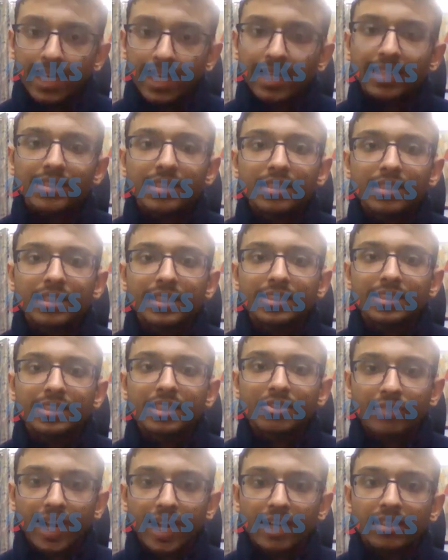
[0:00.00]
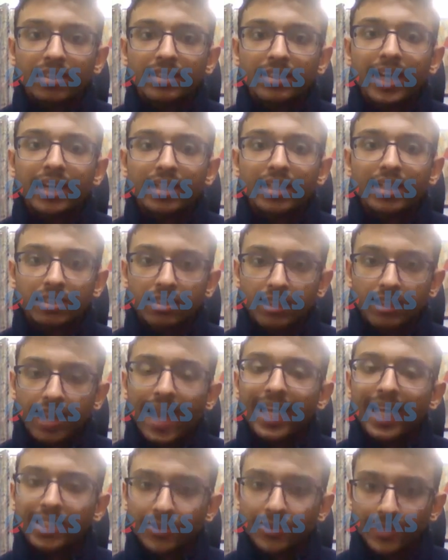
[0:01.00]
Secondly, sir, is the factor that,
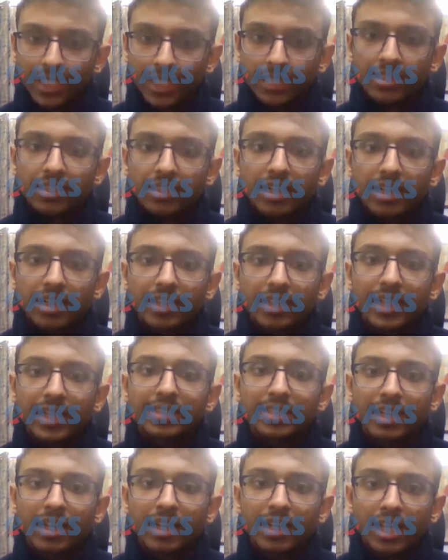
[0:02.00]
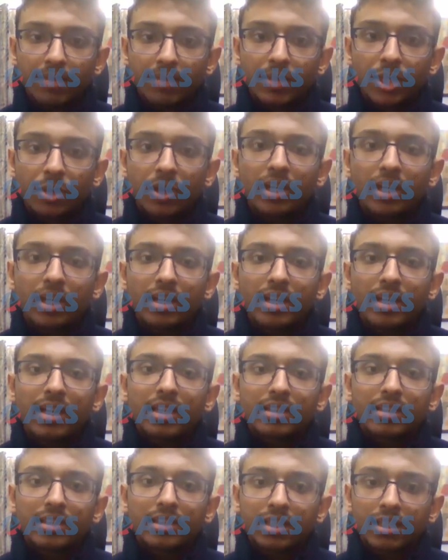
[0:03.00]
as with other countries in our neighborhood,
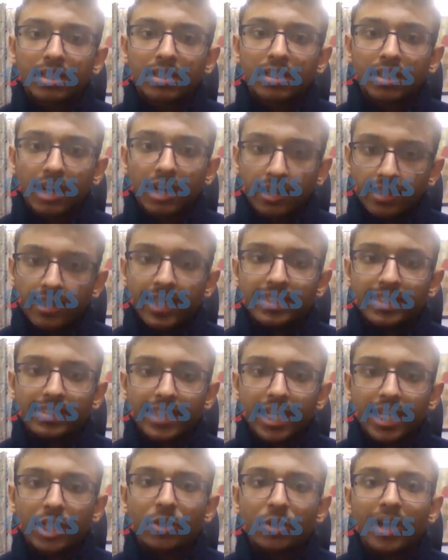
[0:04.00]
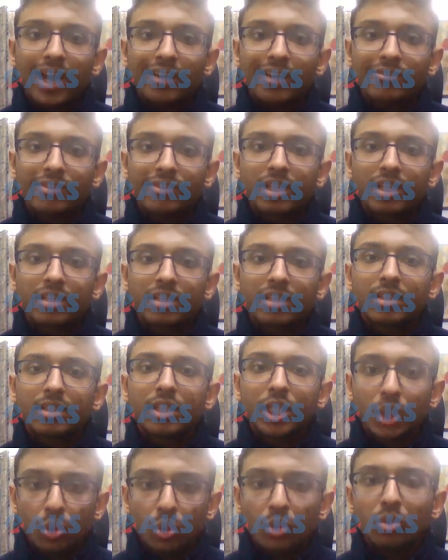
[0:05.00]
the countries tend to have
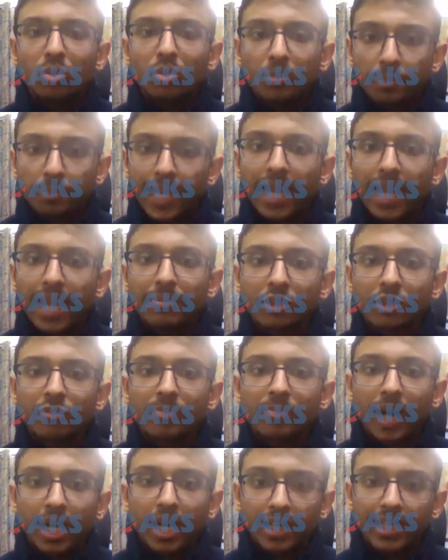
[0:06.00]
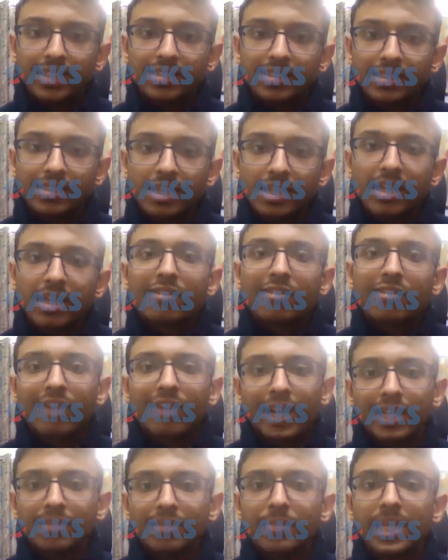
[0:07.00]
two types of parties,
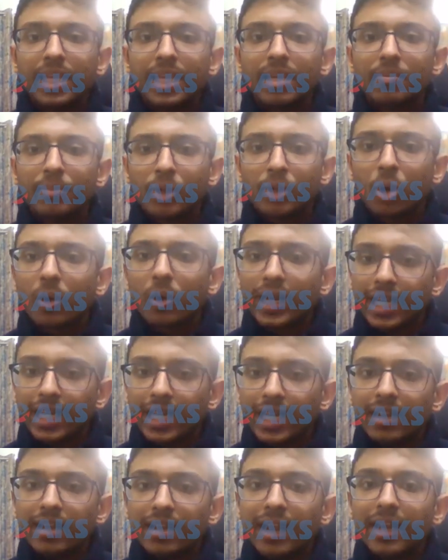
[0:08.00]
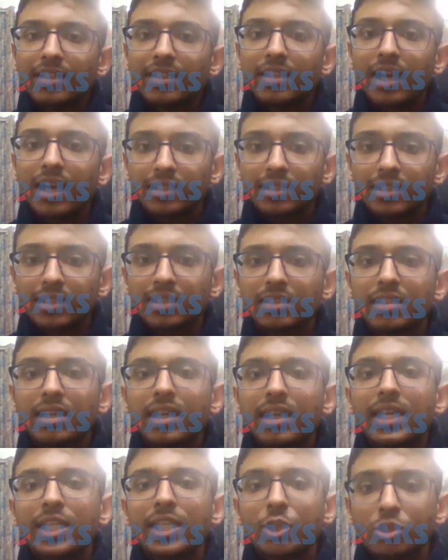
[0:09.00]
one being pro India and the
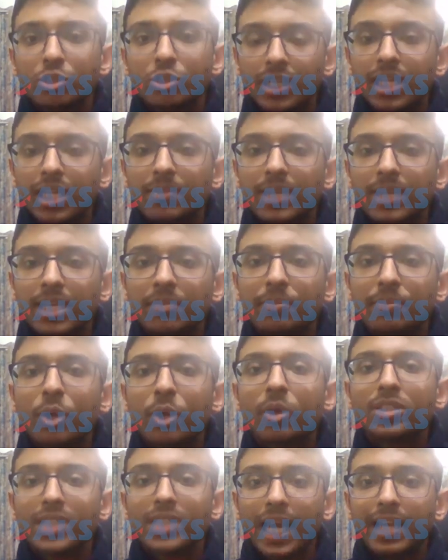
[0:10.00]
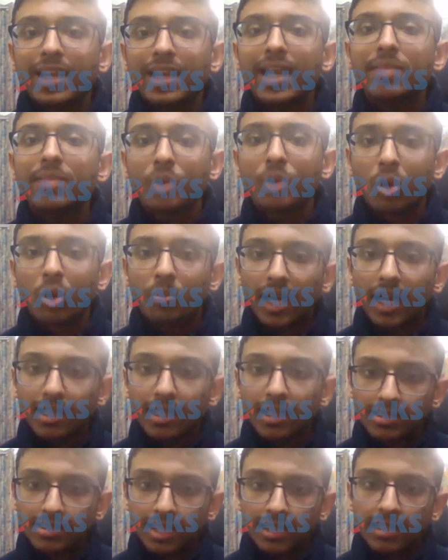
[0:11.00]
other usually being pro China and pro
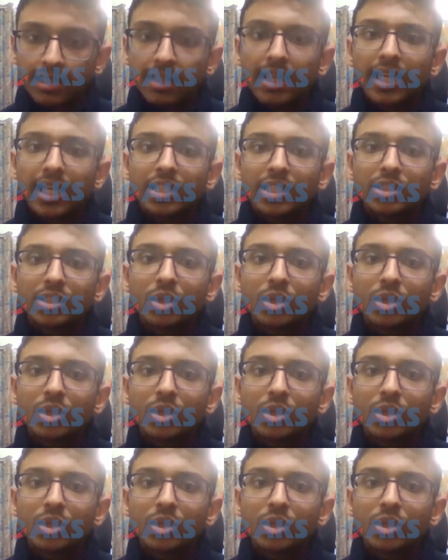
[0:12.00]
Pakistan.